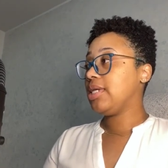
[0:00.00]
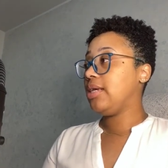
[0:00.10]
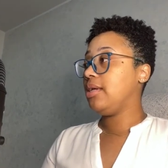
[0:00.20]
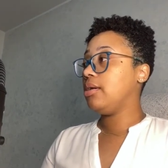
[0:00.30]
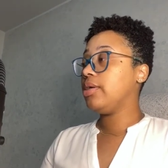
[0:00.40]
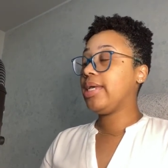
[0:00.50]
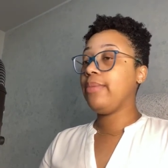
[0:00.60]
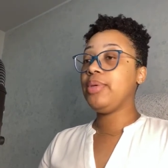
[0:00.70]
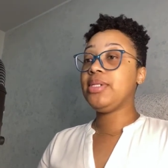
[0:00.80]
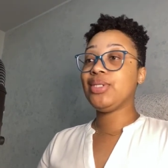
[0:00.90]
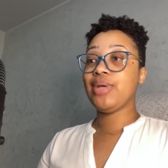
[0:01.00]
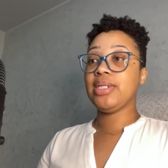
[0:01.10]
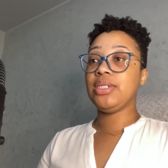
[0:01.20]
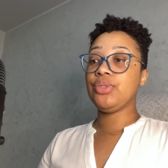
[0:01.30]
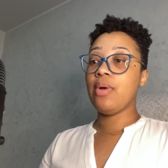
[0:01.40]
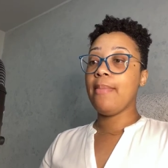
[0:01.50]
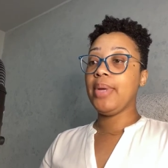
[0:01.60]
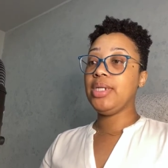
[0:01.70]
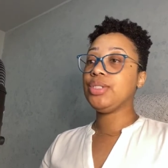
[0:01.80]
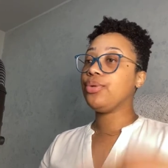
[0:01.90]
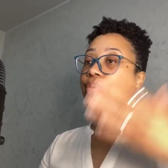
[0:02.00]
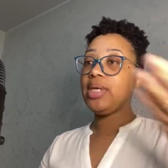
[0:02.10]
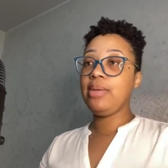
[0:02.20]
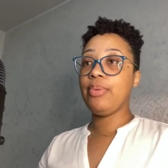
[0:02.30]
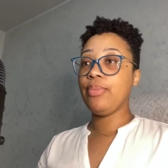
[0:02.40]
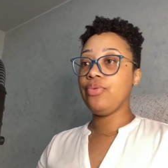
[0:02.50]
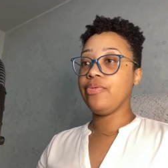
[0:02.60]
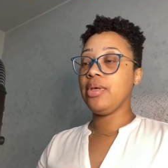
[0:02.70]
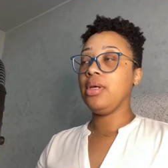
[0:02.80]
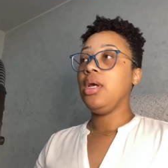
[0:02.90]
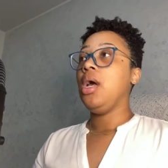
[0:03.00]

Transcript: they can be distracting to our money, so we keep it moving.